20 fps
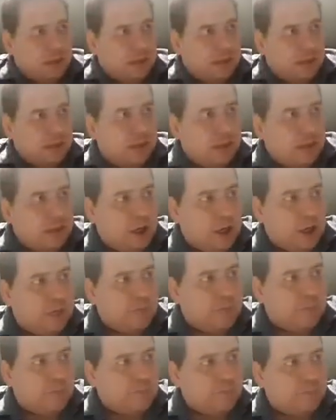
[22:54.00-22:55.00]

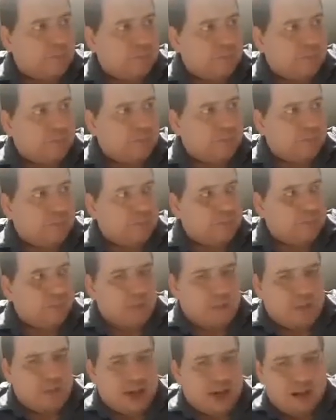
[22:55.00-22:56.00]

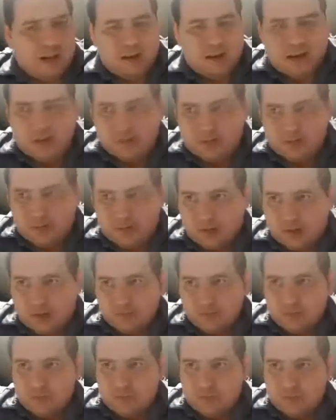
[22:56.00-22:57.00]
Macca needs to
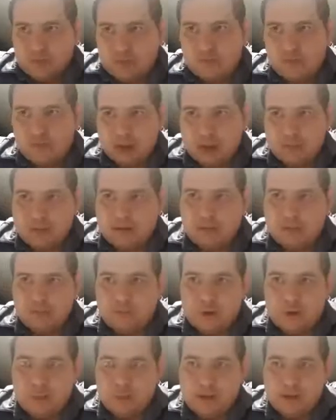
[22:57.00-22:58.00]
find that
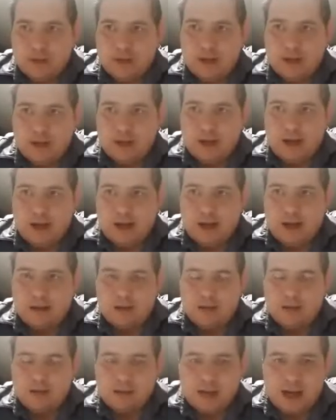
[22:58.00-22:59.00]
form that he had at
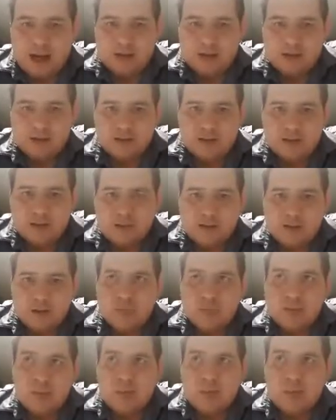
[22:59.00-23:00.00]
the start of the season
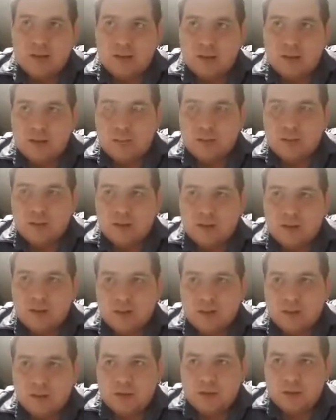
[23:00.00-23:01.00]
that propelled him up
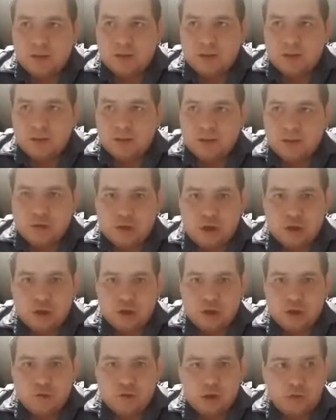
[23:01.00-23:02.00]
into the sort of
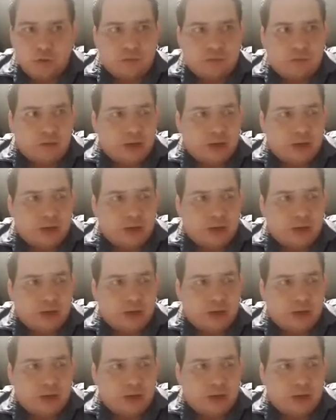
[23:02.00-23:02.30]
top 2 and 3.